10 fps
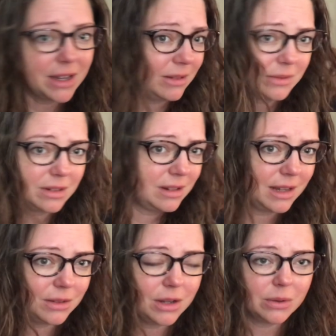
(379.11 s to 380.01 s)
I don't
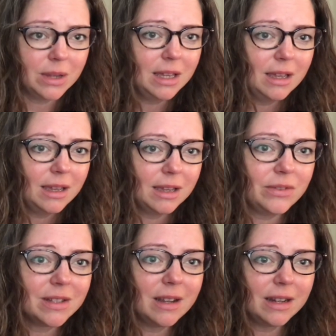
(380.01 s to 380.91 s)
know
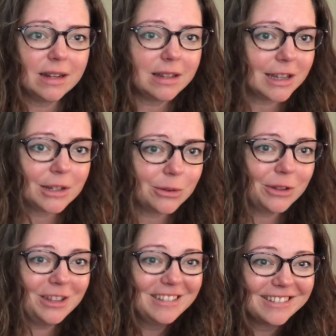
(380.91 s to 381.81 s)
if it's not intellectual.
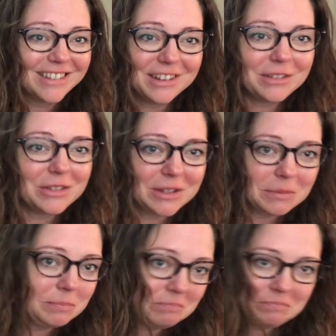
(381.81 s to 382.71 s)
I'm not really